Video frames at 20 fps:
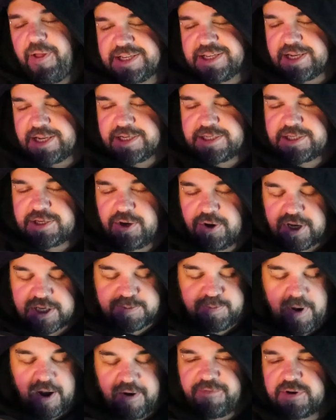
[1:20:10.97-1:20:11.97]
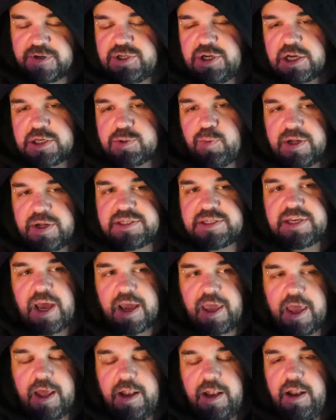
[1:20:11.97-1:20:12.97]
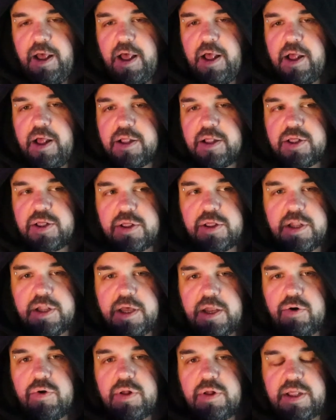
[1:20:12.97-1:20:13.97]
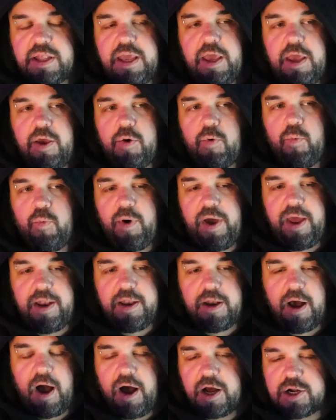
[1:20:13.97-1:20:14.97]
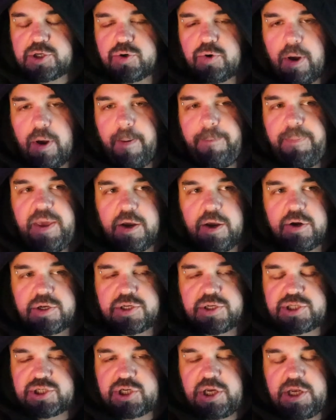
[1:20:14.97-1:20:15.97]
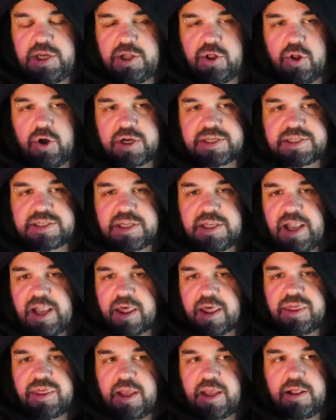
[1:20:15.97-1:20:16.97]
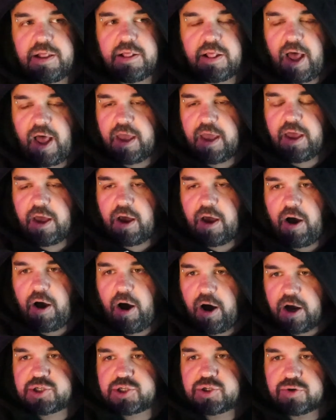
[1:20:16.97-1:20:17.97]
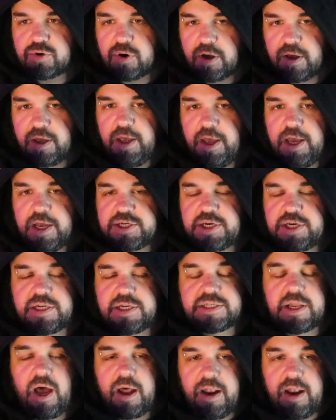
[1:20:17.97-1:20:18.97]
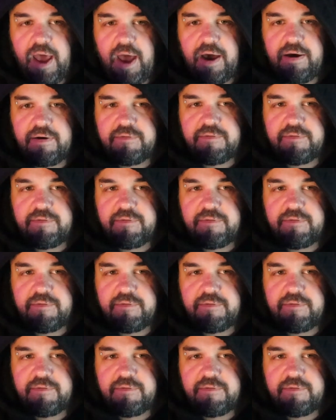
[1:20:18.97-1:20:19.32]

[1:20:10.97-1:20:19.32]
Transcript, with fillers: this in a serious matter for just one second, literally when Ashrah appears, she looks nothing like Ashrah. She does not have.